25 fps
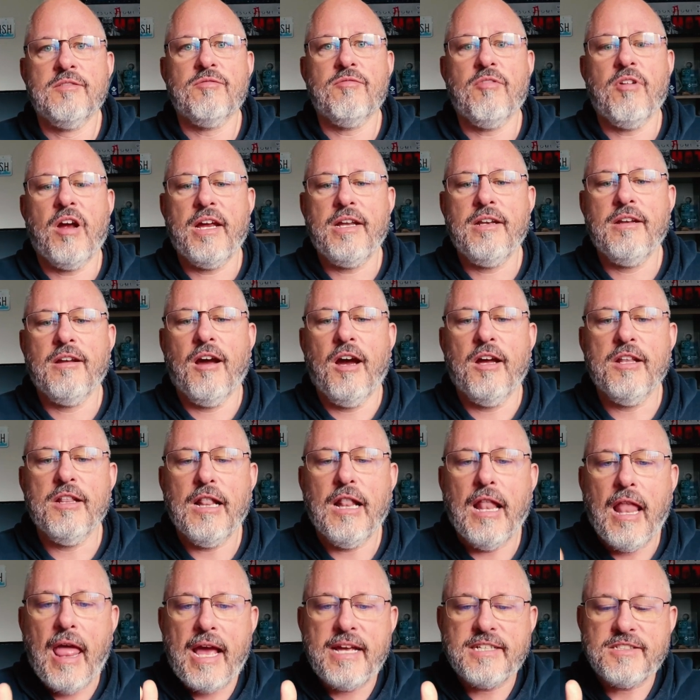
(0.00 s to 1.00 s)
right?
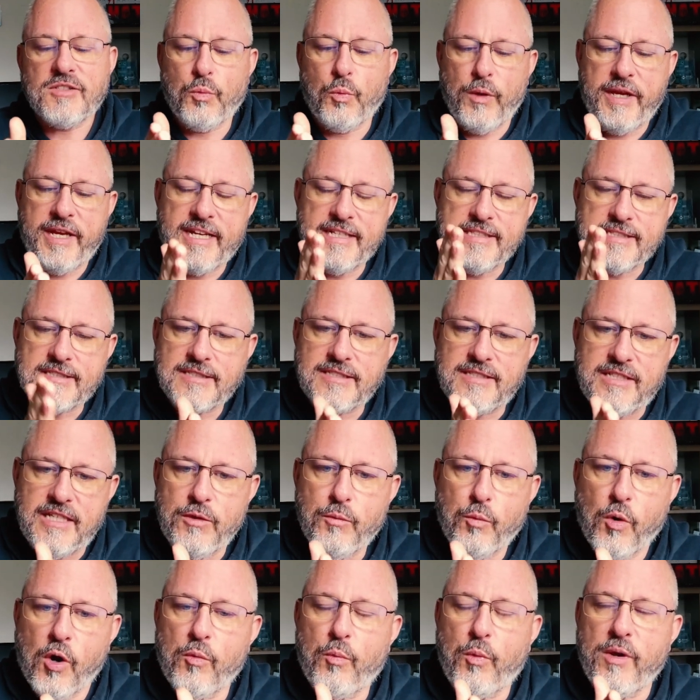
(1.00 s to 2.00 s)
Unless we can see
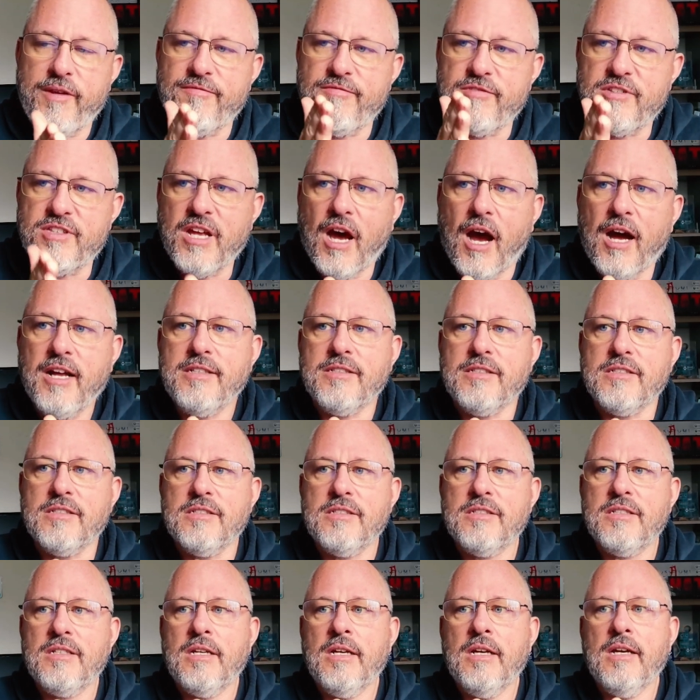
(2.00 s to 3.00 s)
what we've
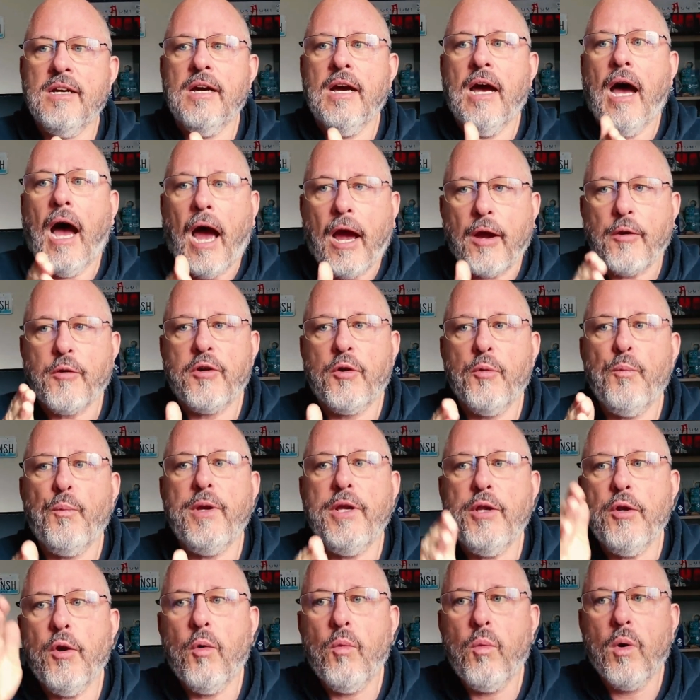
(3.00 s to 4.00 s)
done, how can
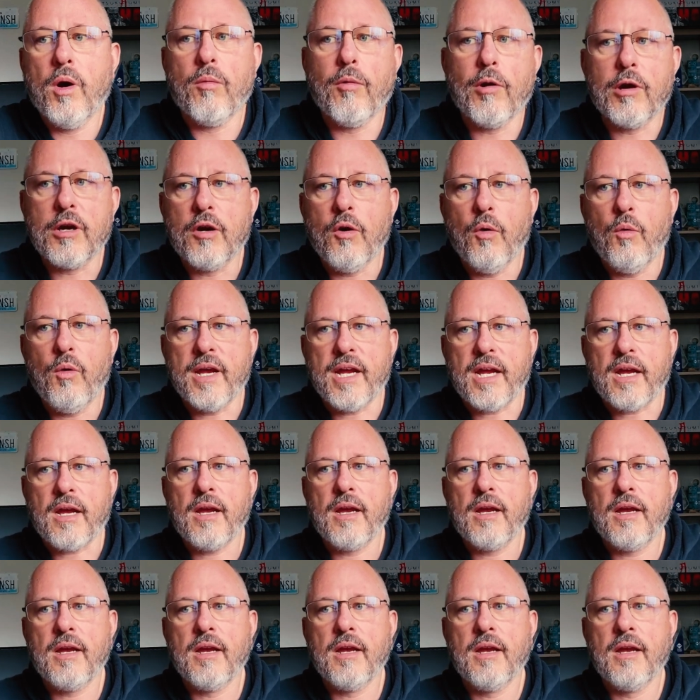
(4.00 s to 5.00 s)
we know where we're going?
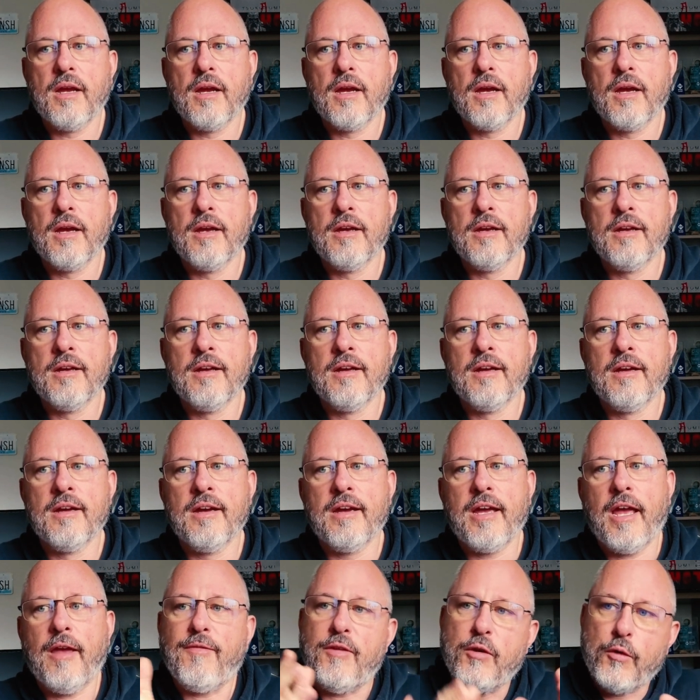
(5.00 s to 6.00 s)

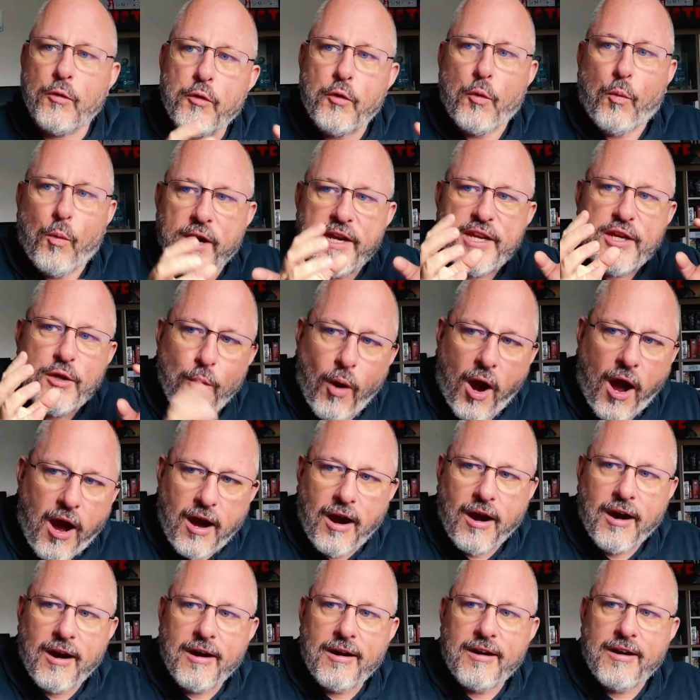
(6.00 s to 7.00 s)
If you don't know where you
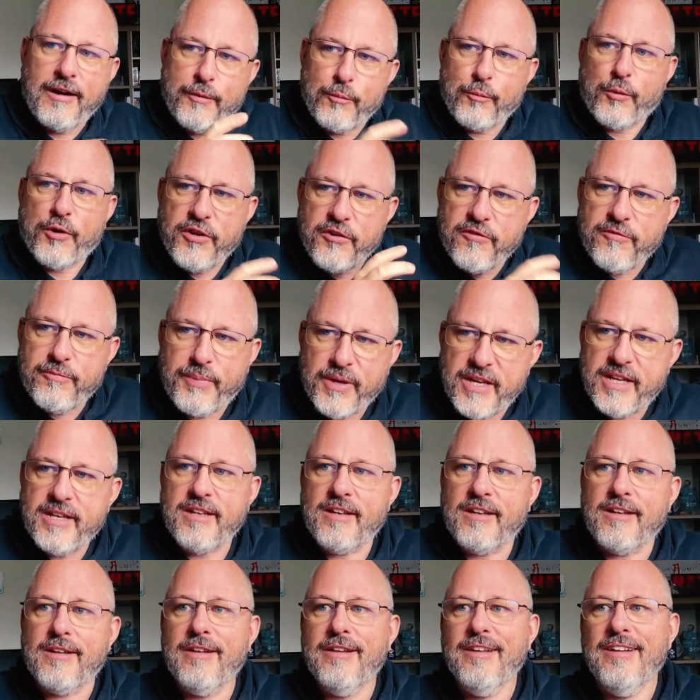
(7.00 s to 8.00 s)
are and where you've
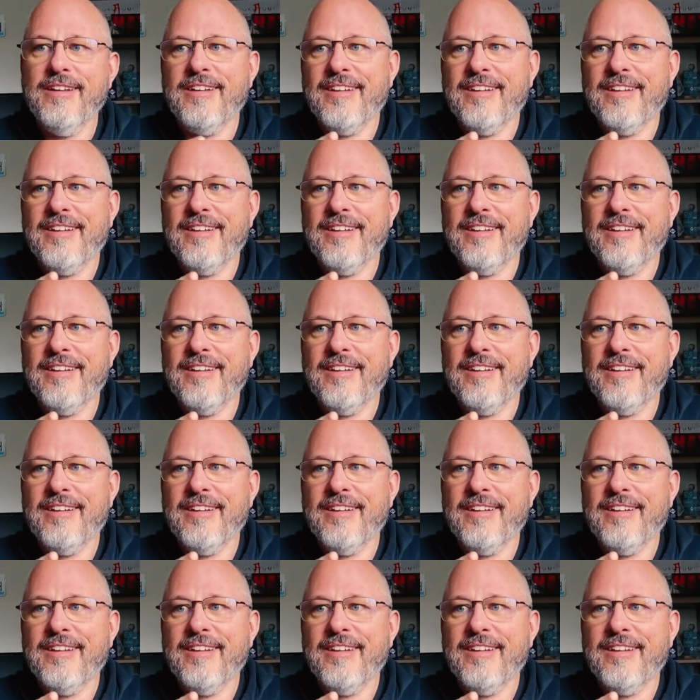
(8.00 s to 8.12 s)
been,